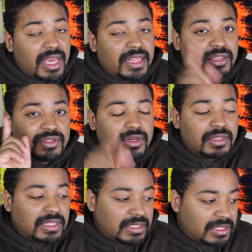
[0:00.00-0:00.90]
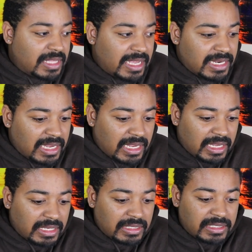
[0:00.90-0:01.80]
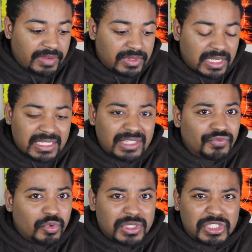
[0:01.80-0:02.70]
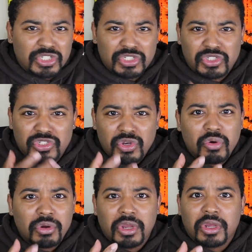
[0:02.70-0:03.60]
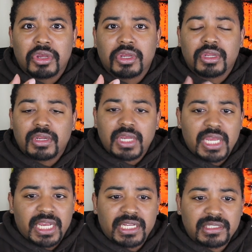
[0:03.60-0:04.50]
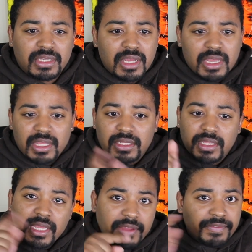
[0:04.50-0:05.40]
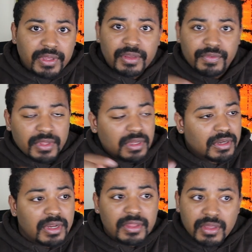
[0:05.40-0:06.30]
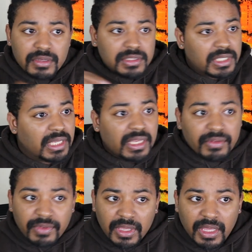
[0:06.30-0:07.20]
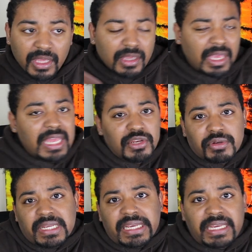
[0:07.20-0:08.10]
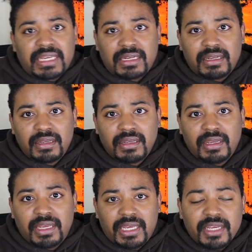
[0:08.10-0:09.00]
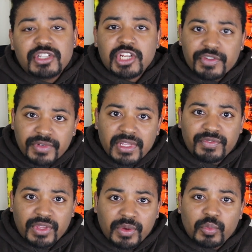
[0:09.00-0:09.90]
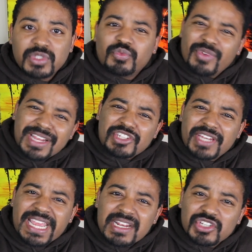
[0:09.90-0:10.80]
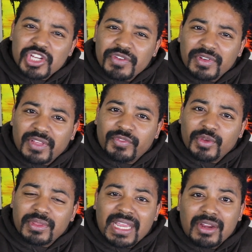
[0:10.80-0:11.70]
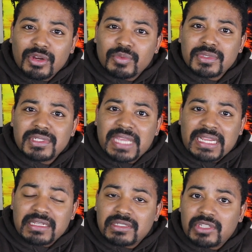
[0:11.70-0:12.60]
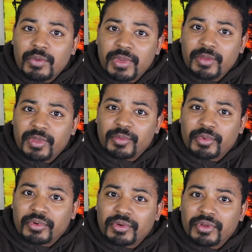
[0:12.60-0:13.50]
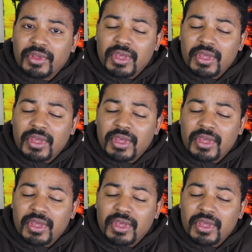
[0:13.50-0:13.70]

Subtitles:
The songs that Devin, because his voice is just so good. It's a thing I fell for the girl on TV. And you did. Jennifer Love Hewitt. Was Rich dating Jennifer Love Hewitt? That girl was dating so many people.